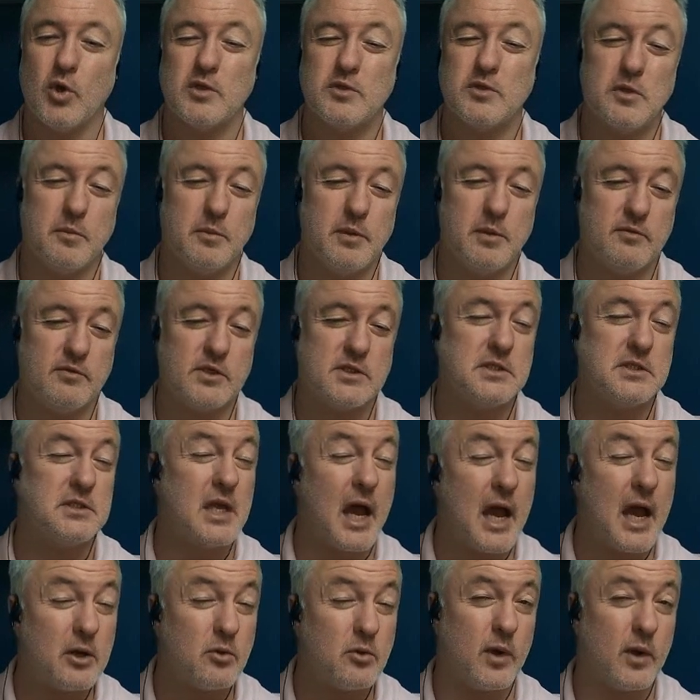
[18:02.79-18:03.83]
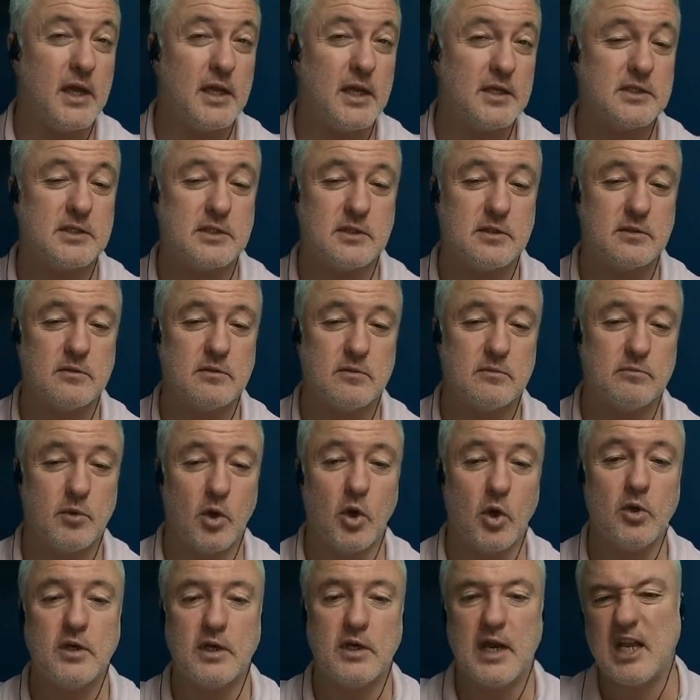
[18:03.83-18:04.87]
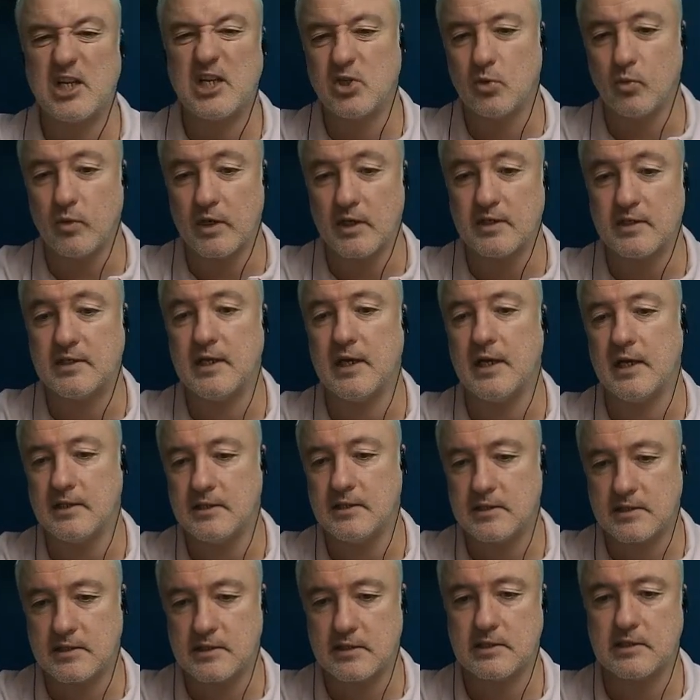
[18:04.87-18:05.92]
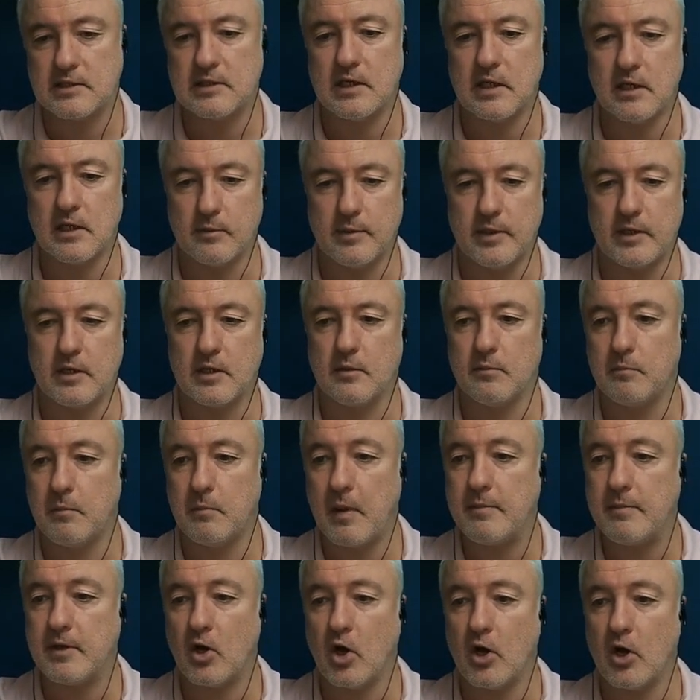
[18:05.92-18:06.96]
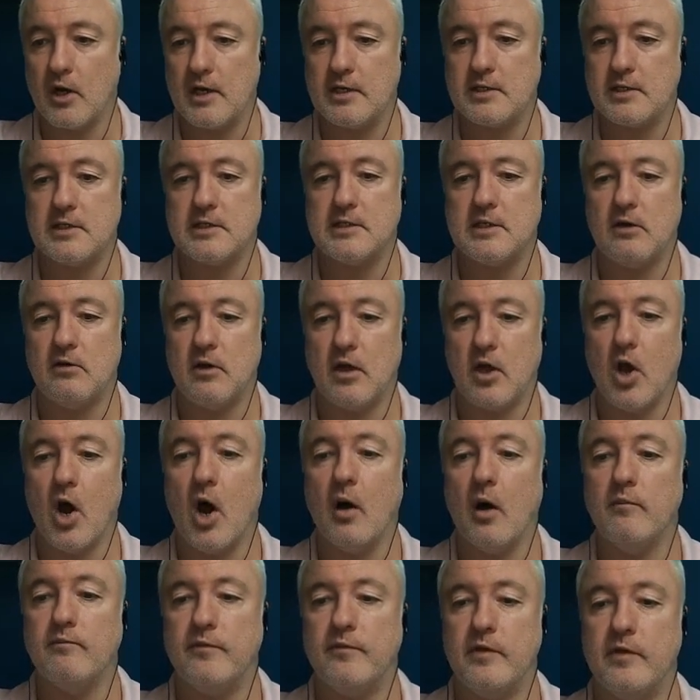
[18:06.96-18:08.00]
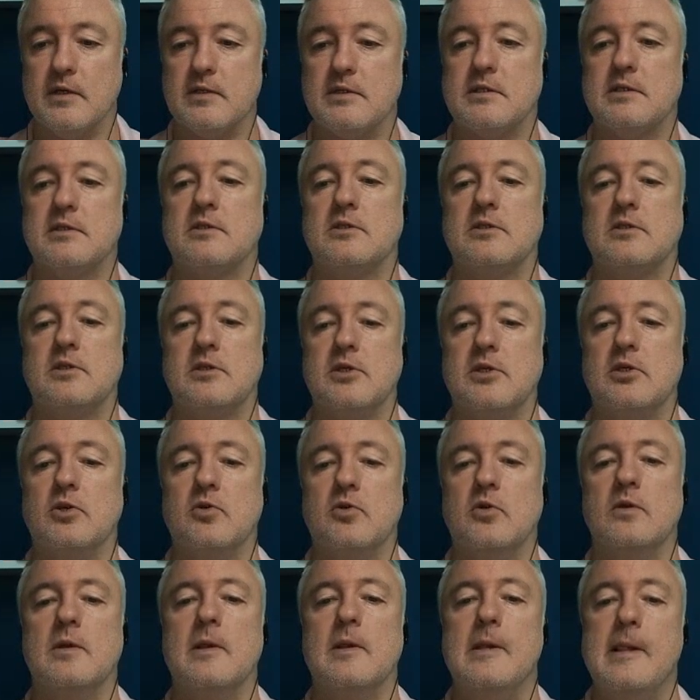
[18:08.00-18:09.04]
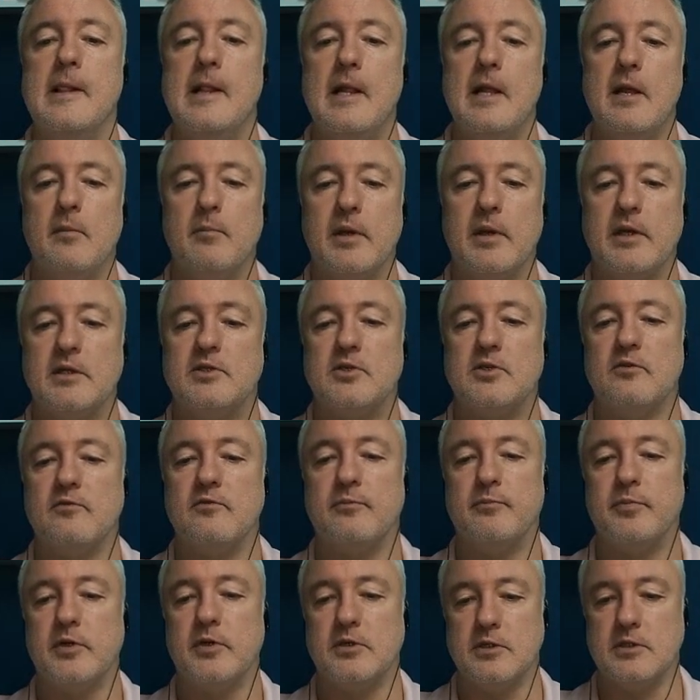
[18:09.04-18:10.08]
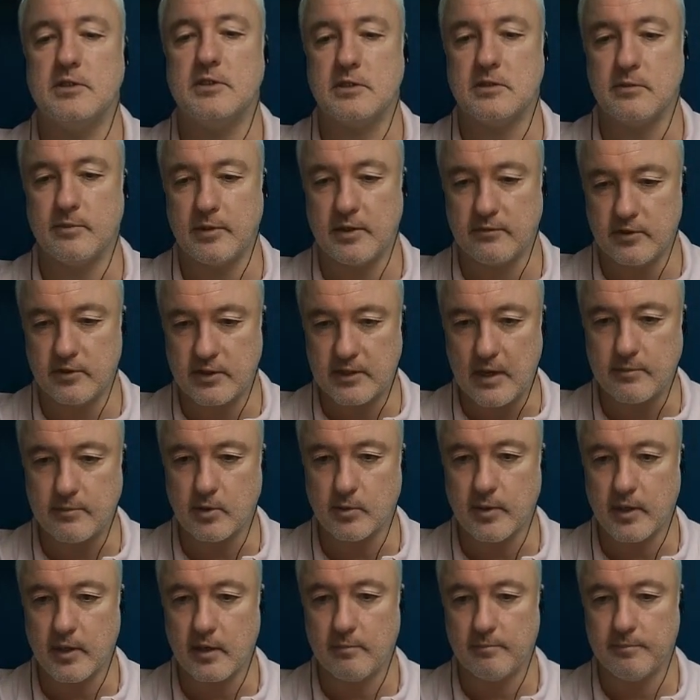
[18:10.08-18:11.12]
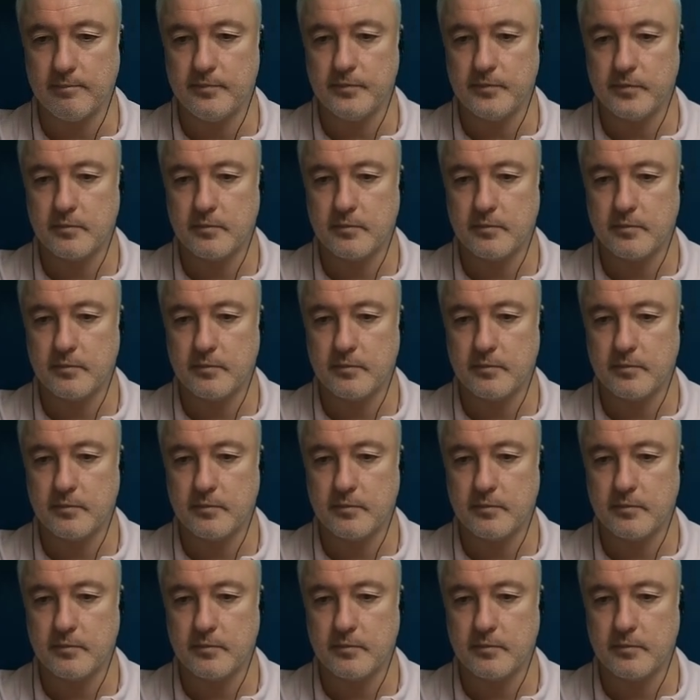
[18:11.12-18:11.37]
into a bit of a sideways mode, and actually what it does, a little bit, maybe not necessarily obvious to you, but it sort of produces a bit of a double bottom.